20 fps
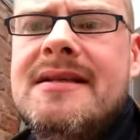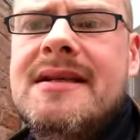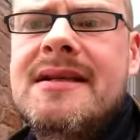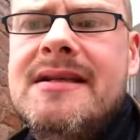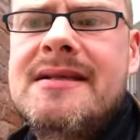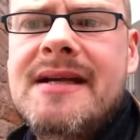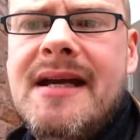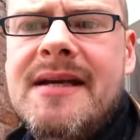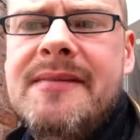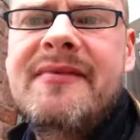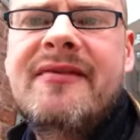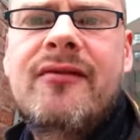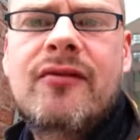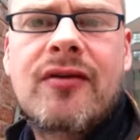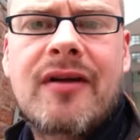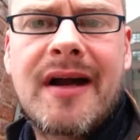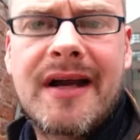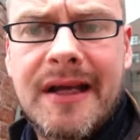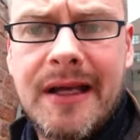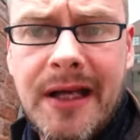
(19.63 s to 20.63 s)
the day
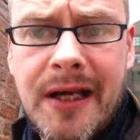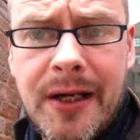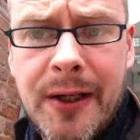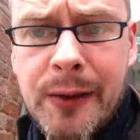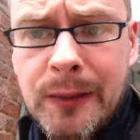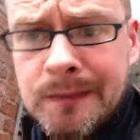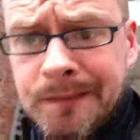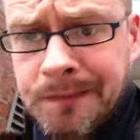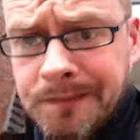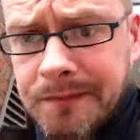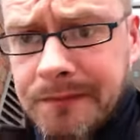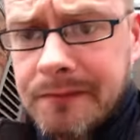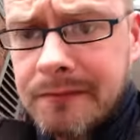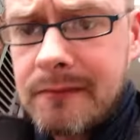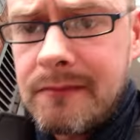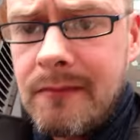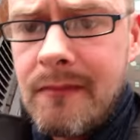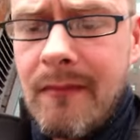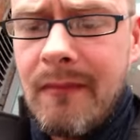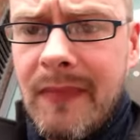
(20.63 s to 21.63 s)
before I go,
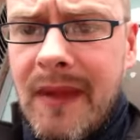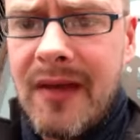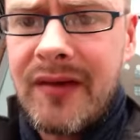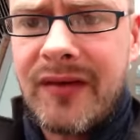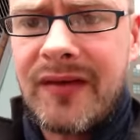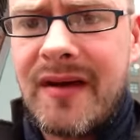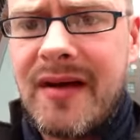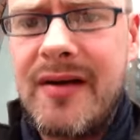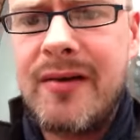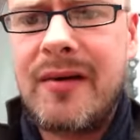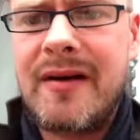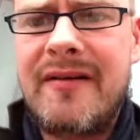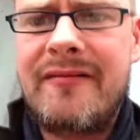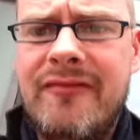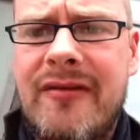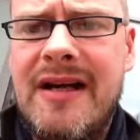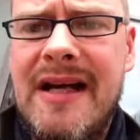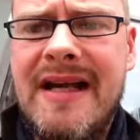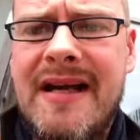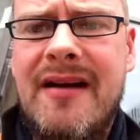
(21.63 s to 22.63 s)
so I've
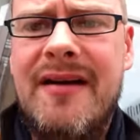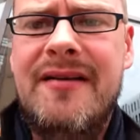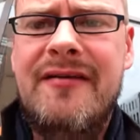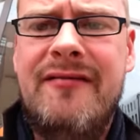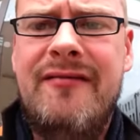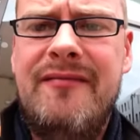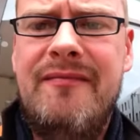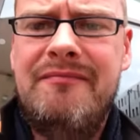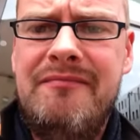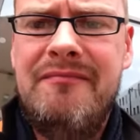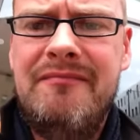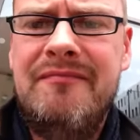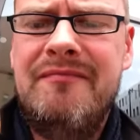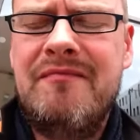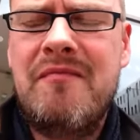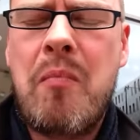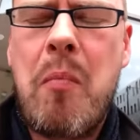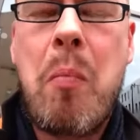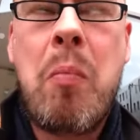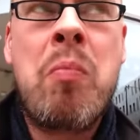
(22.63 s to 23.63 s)
really kind of
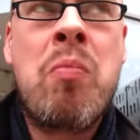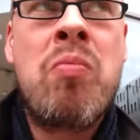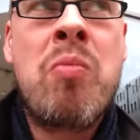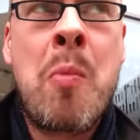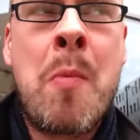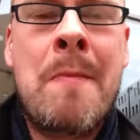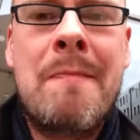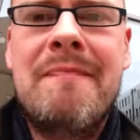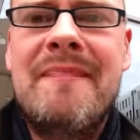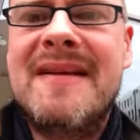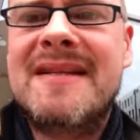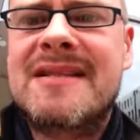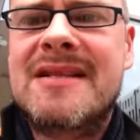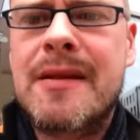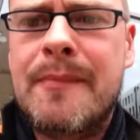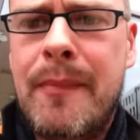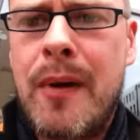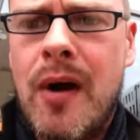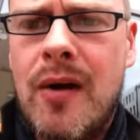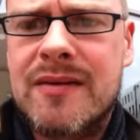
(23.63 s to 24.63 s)
missed
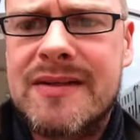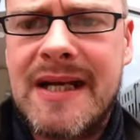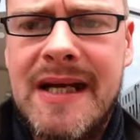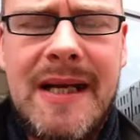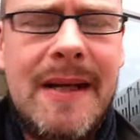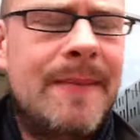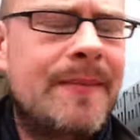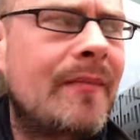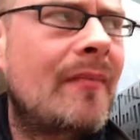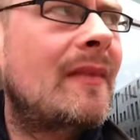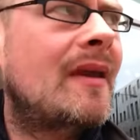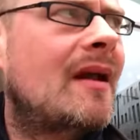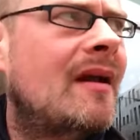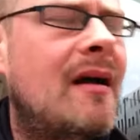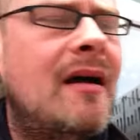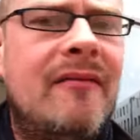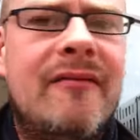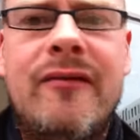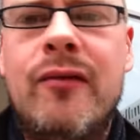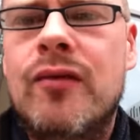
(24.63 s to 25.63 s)
the plot here.
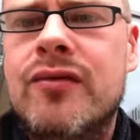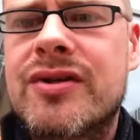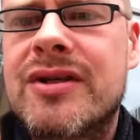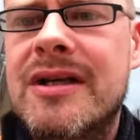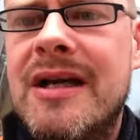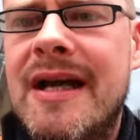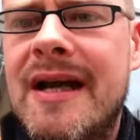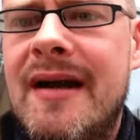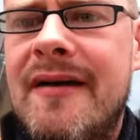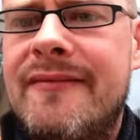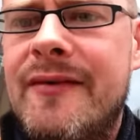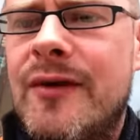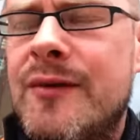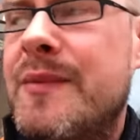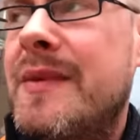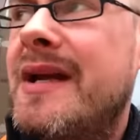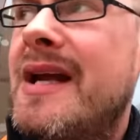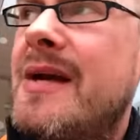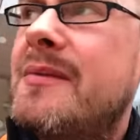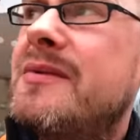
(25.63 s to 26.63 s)
Unfortunately, I've not
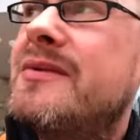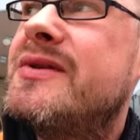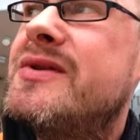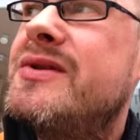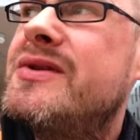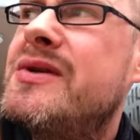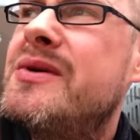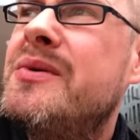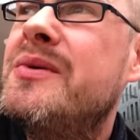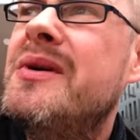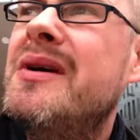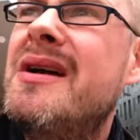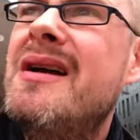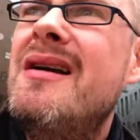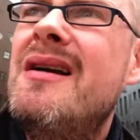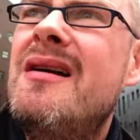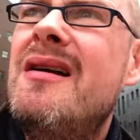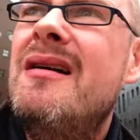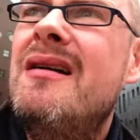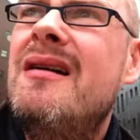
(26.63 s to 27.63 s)
been able to do
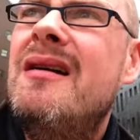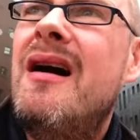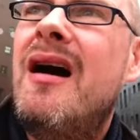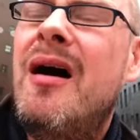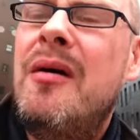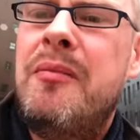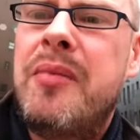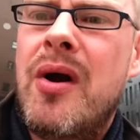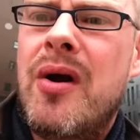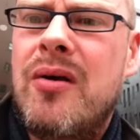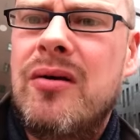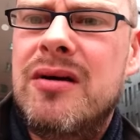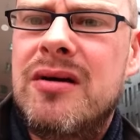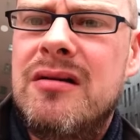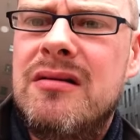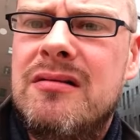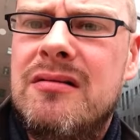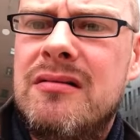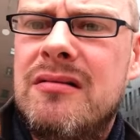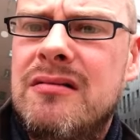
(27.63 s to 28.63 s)
a blog
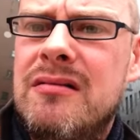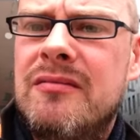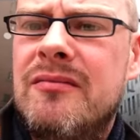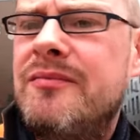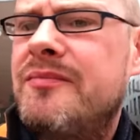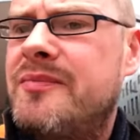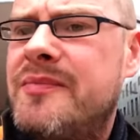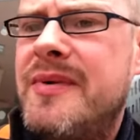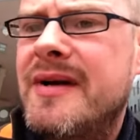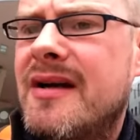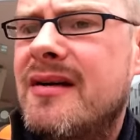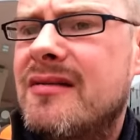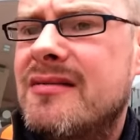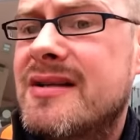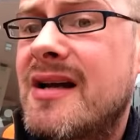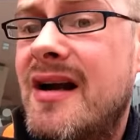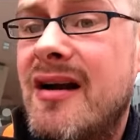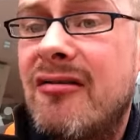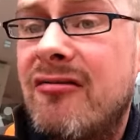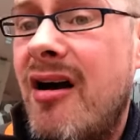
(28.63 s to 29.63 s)
because
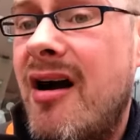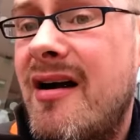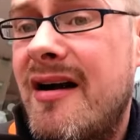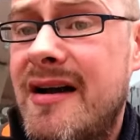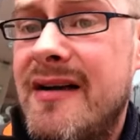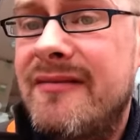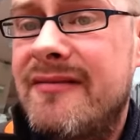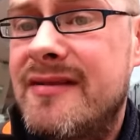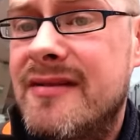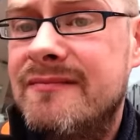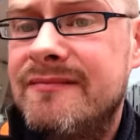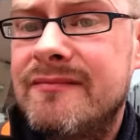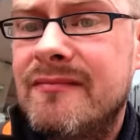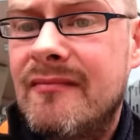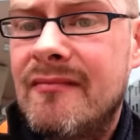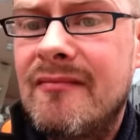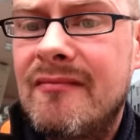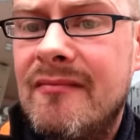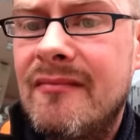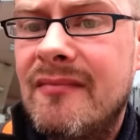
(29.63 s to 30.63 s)
I arrived.
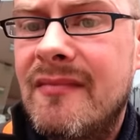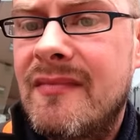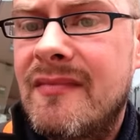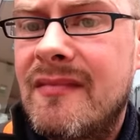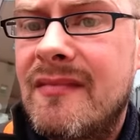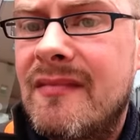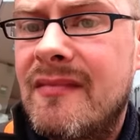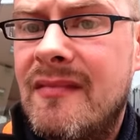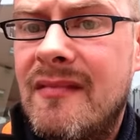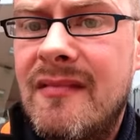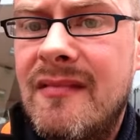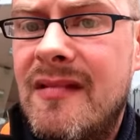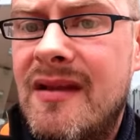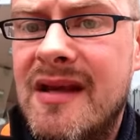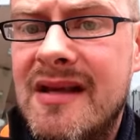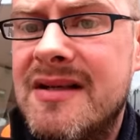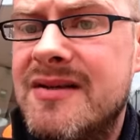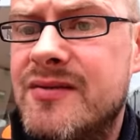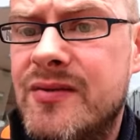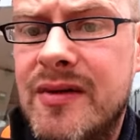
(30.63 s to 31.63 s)

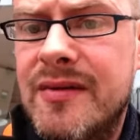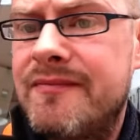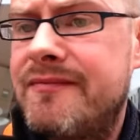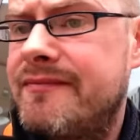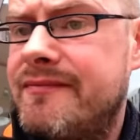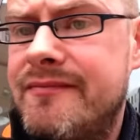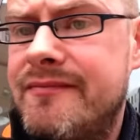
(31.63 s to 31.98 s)
Things were